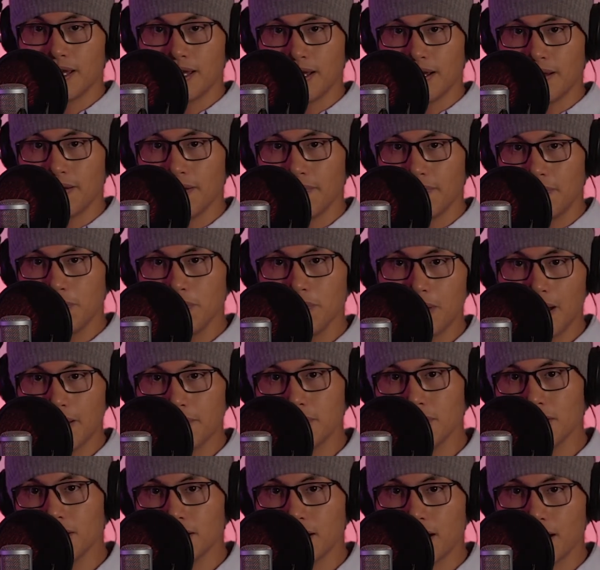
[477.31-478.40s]
and the people in my
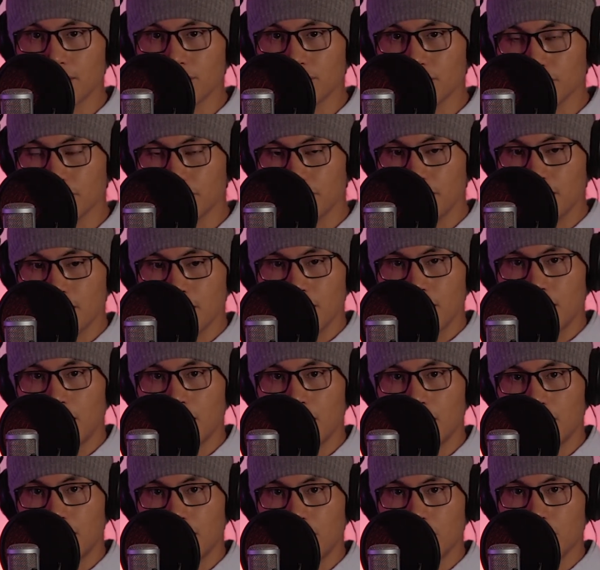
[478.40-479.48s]
BNI group
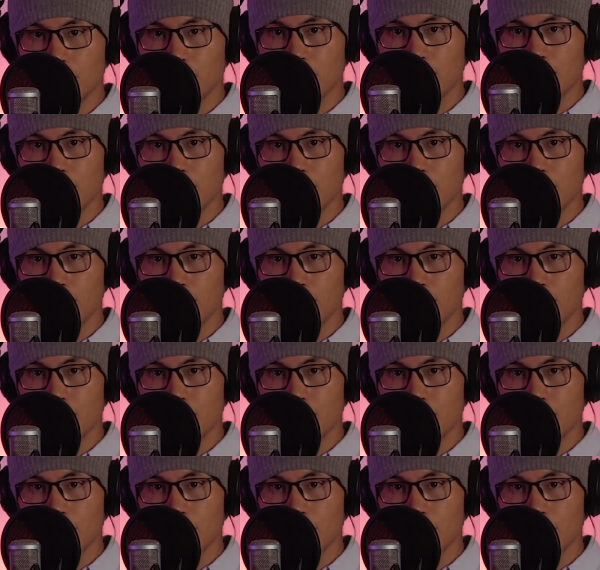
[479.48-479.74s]
are